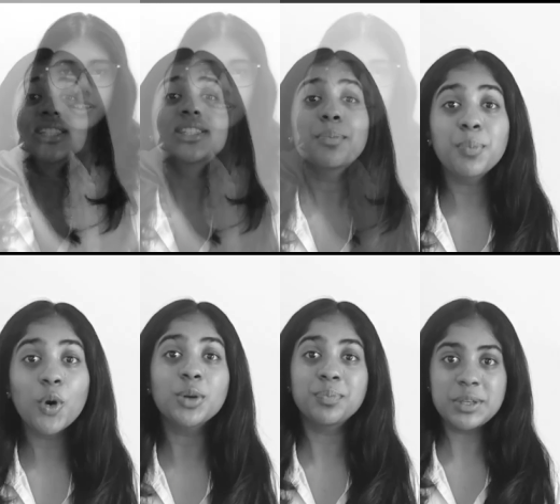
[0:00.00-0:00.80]

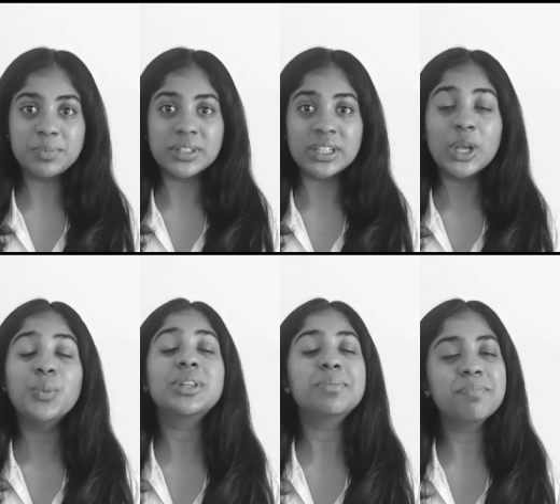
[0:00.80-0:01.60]
Support people
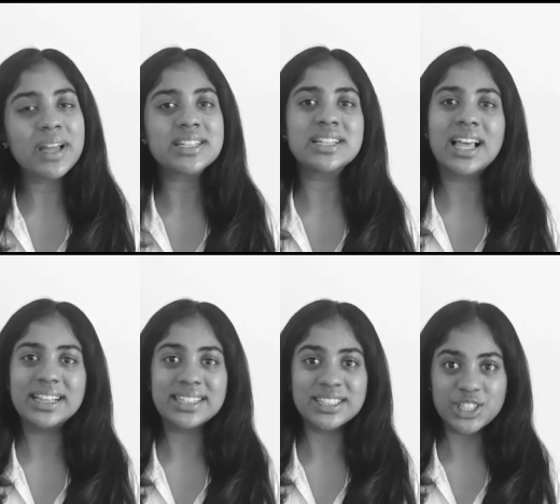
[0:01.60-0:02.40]
with a mental
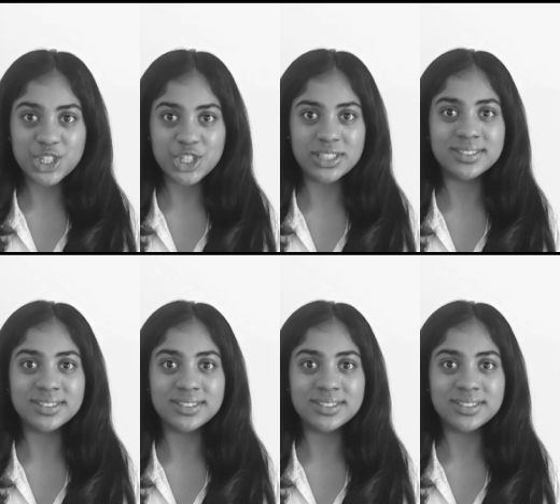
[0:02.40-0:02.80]
health condition.